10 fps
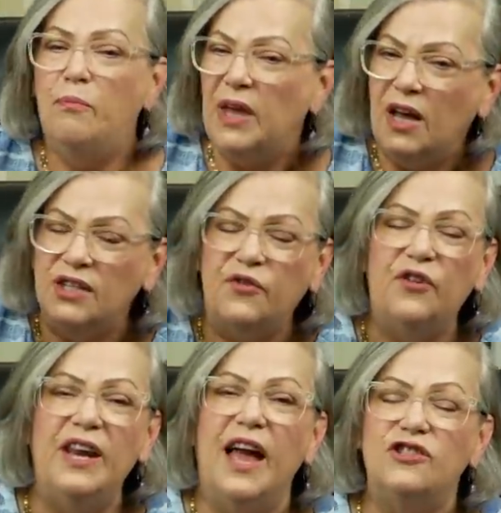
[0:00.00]
because
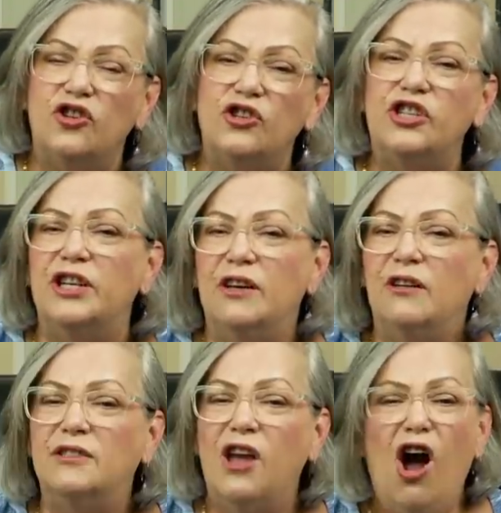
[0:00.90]
financial
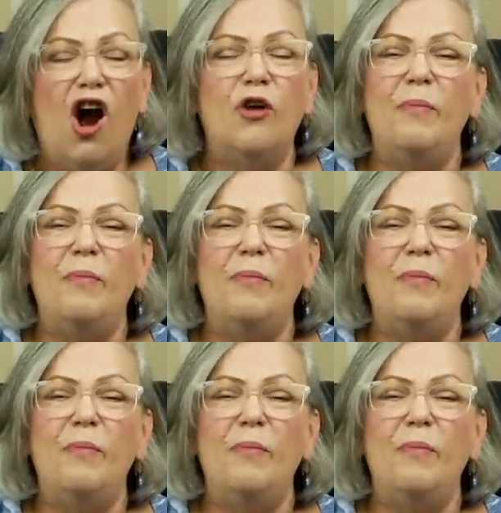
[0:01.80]
shields are